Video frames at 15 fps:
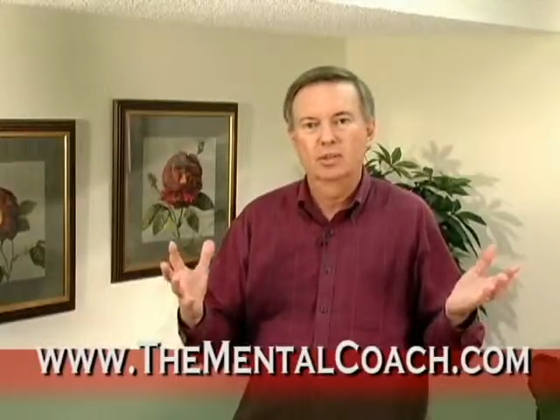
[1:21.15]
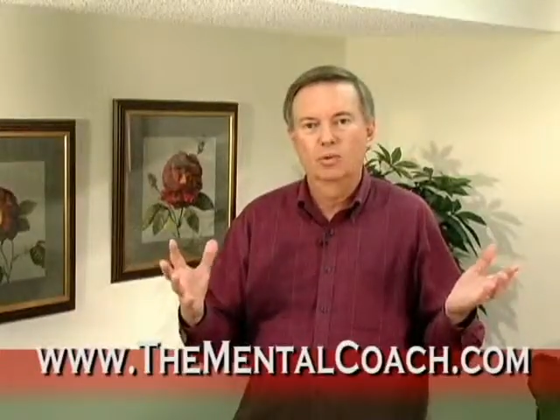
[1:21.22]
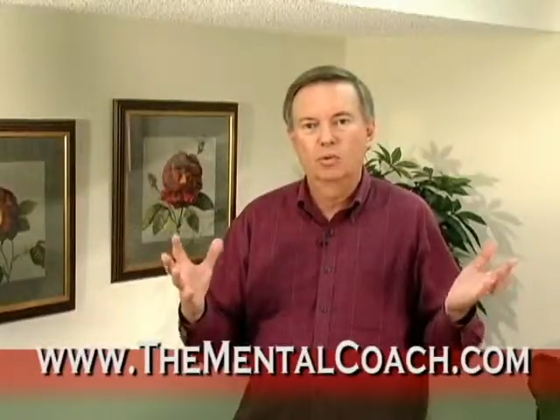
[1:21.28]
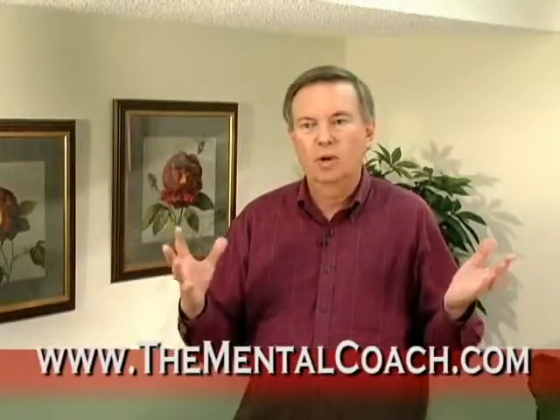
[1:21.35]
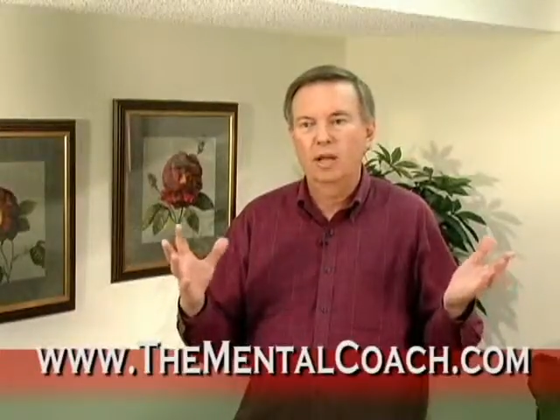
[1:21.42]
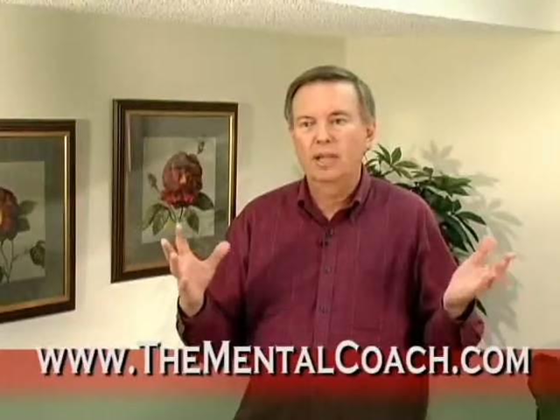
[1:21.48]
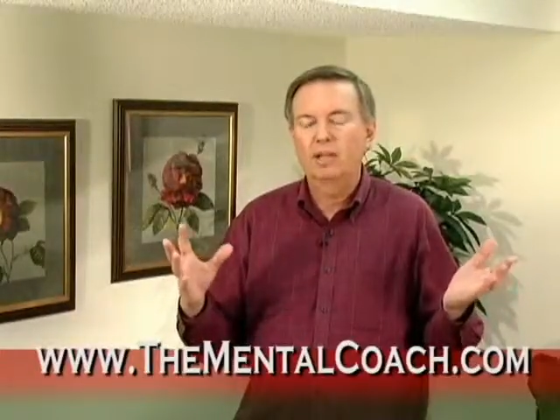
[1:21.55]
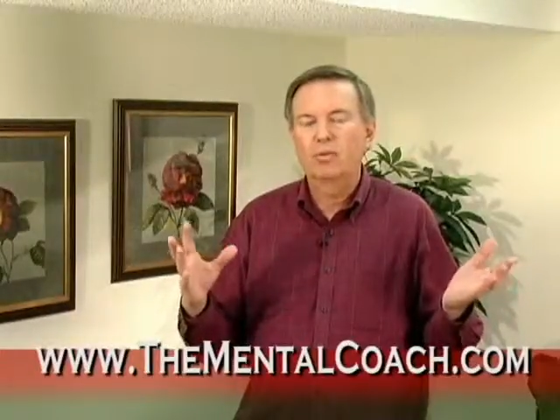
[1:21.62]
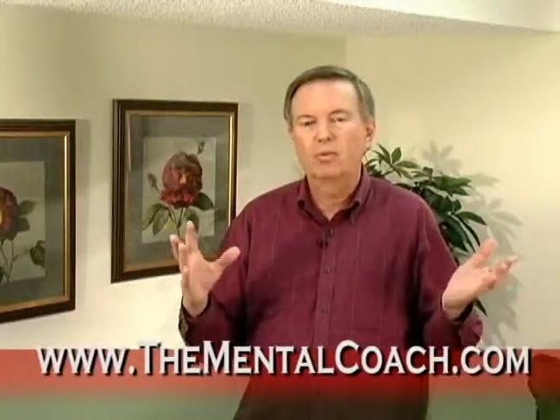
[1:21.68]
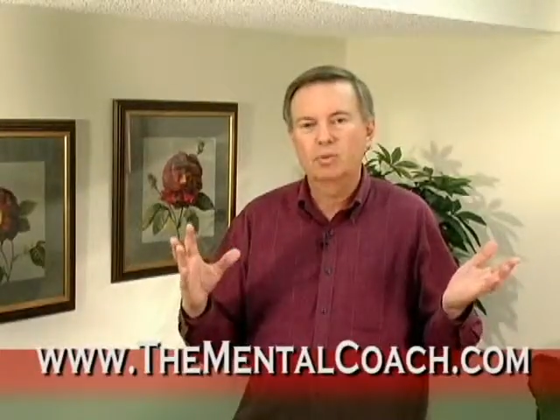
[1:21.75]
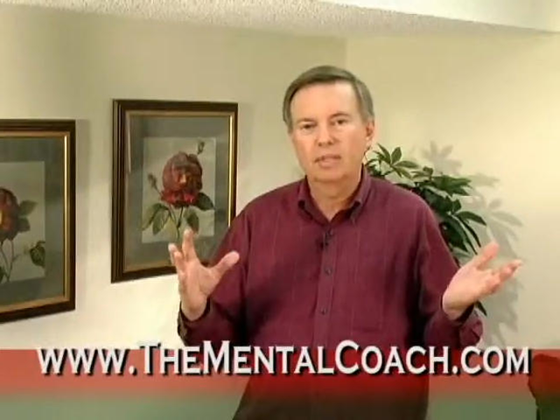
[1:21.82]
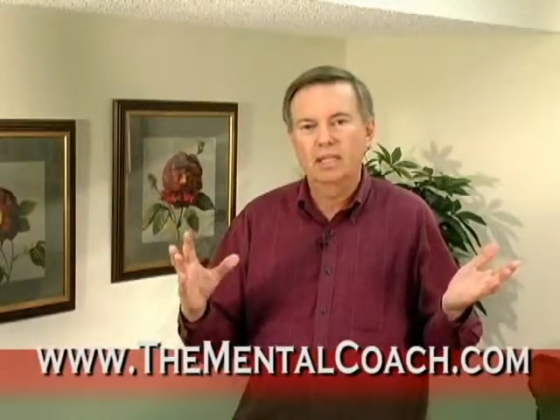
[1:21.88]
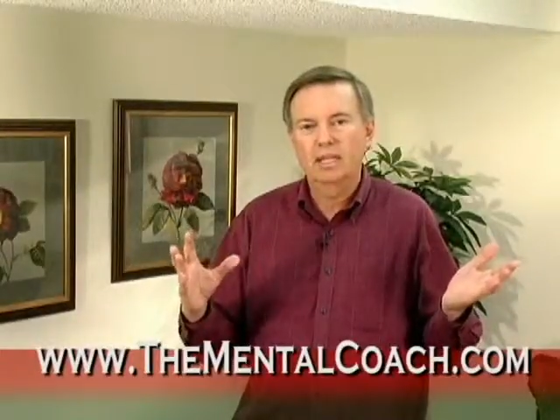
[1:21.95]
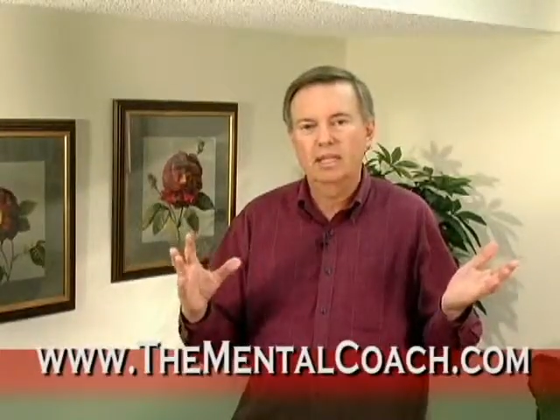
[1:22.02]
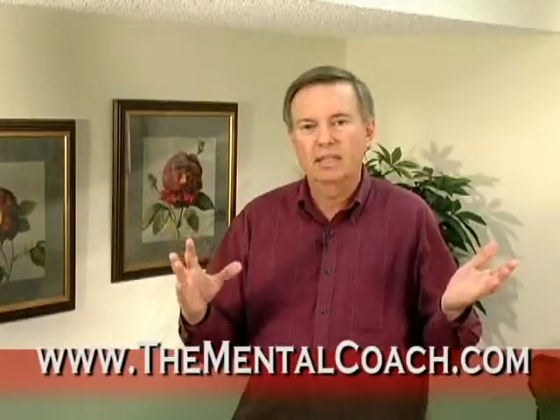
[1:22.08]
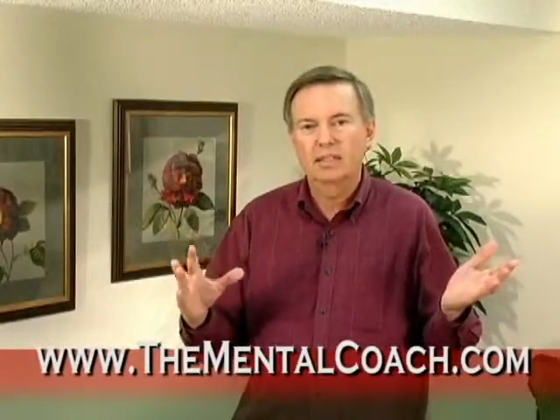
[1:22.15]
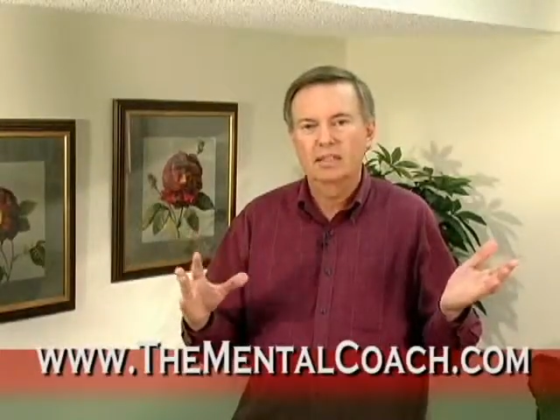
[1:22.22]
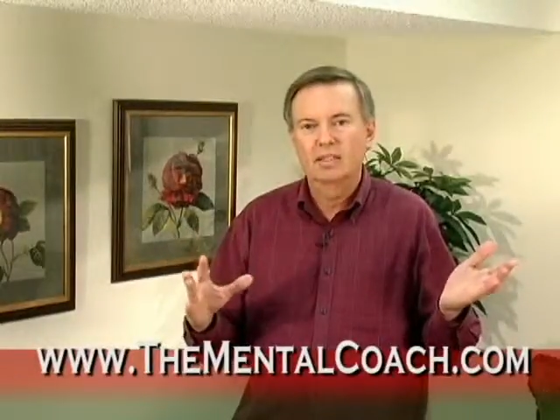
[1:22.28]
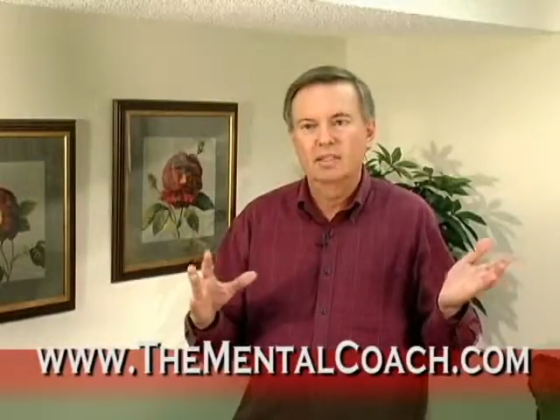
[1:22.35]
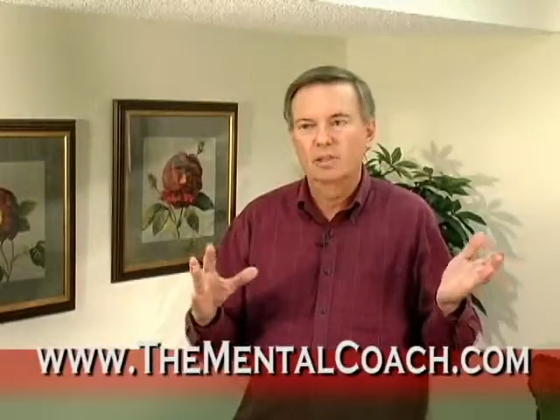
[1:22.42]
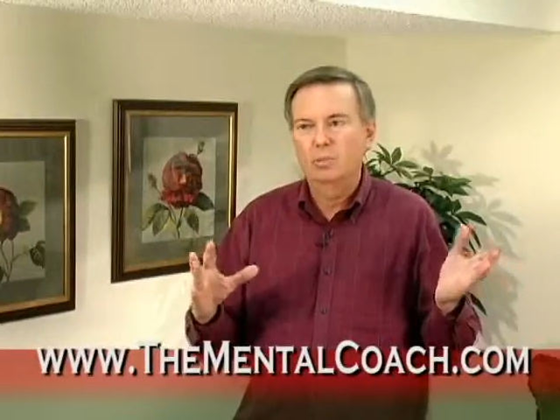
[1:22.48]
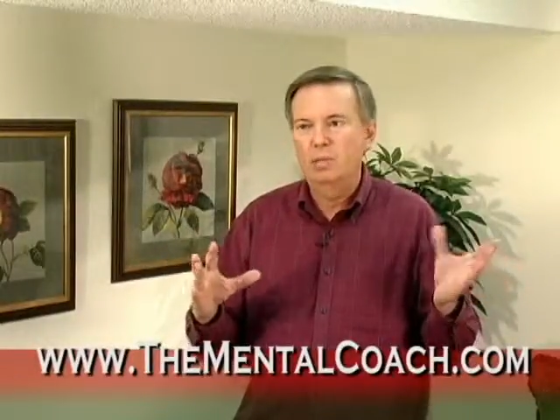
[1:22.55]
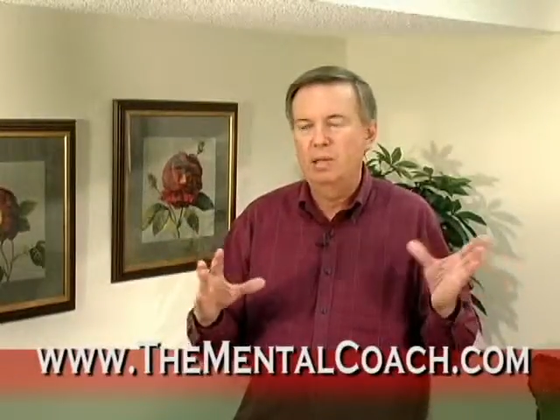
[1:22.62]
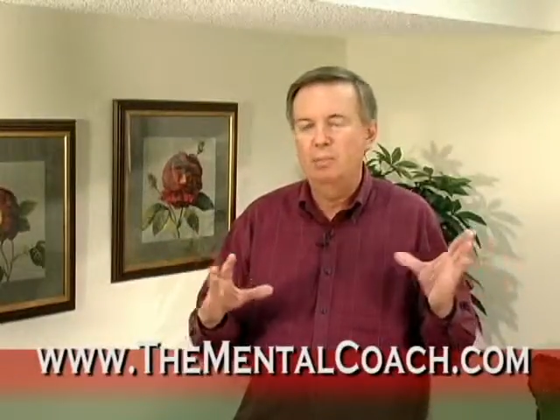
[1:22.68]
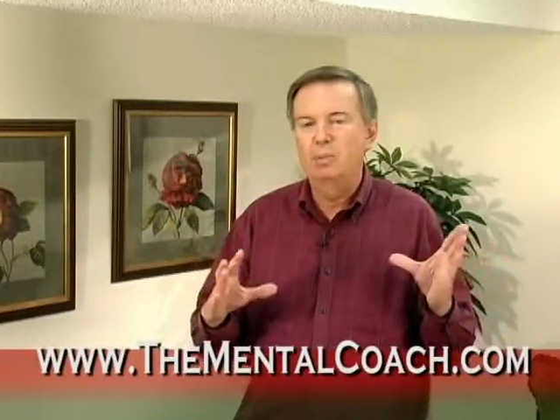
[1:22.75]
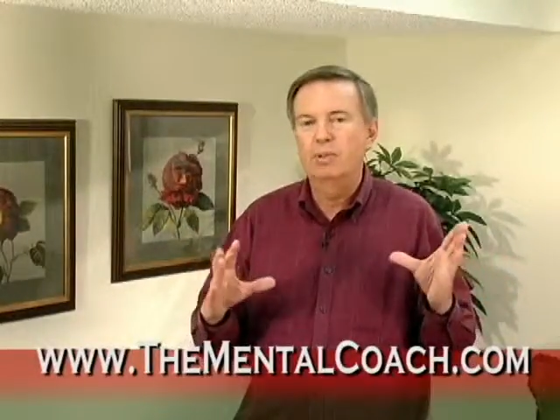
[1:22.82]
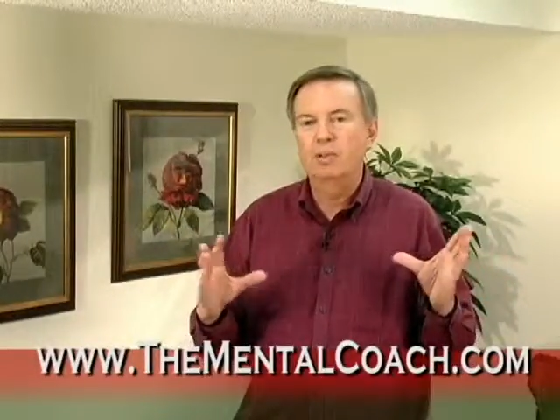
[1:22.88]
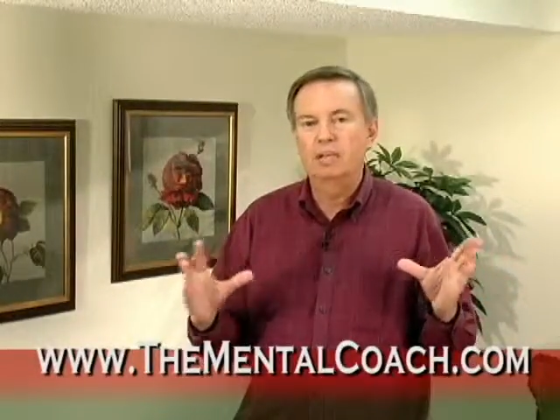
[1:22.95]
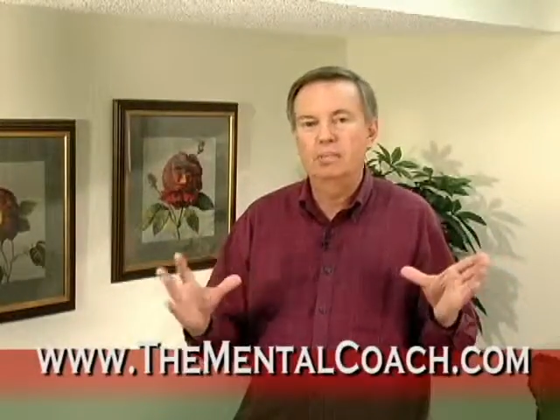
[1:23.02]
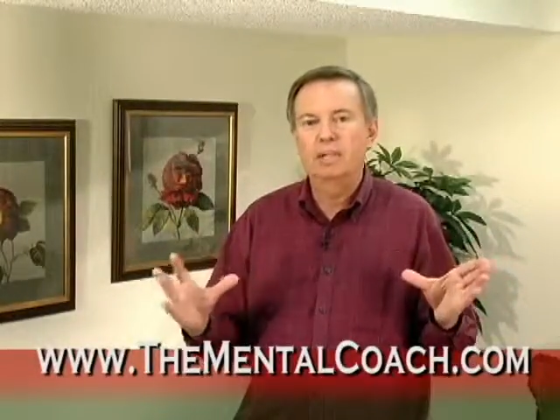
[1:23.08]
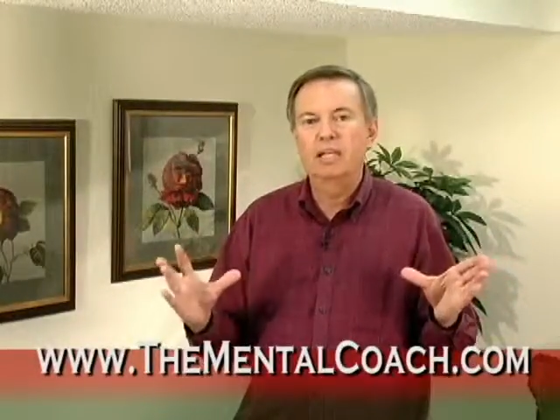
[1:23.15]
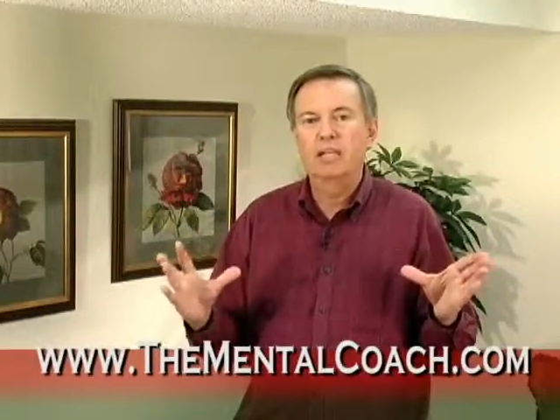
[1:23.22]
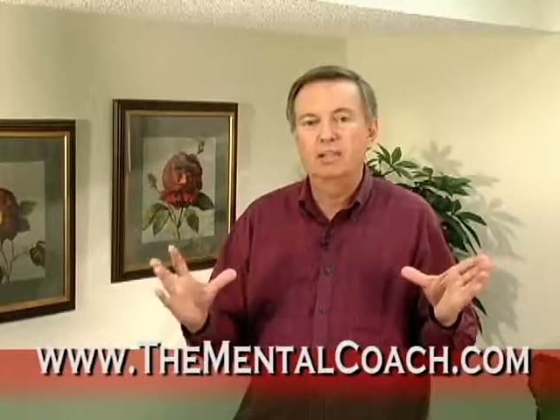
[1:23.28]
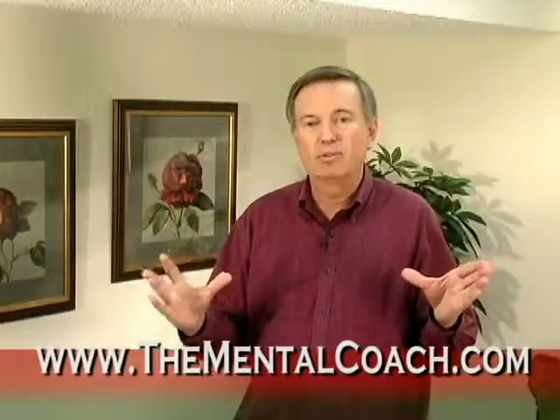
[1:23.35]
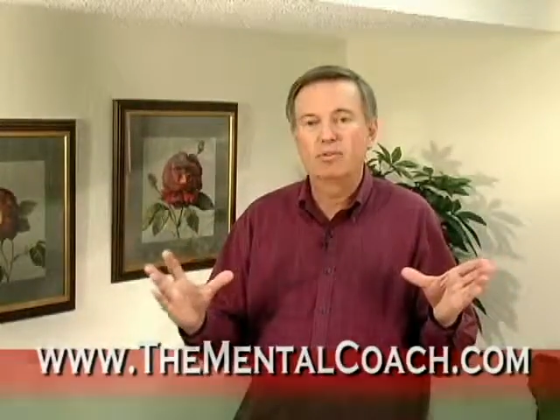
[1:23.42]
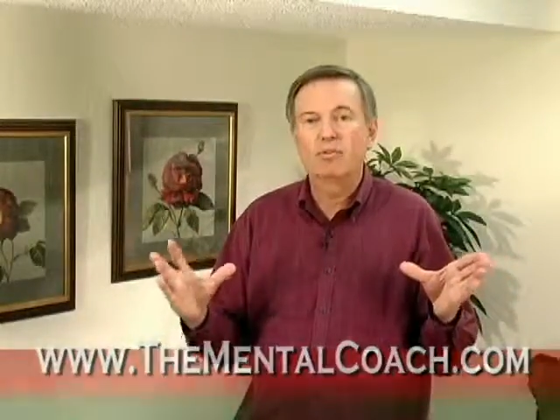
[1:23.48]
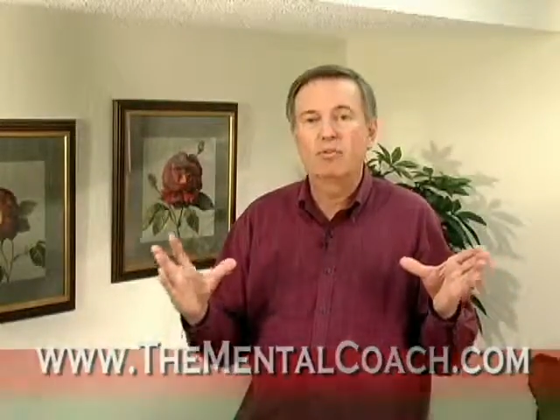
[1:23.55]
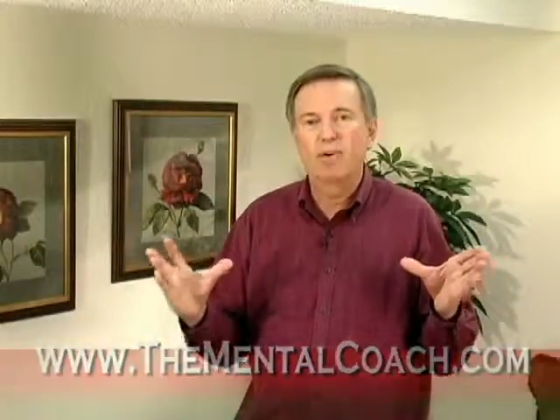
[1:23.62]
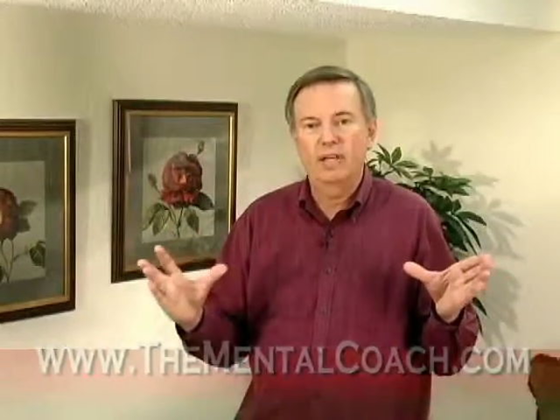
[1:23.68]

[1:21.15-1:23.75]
where I can relate to people in many different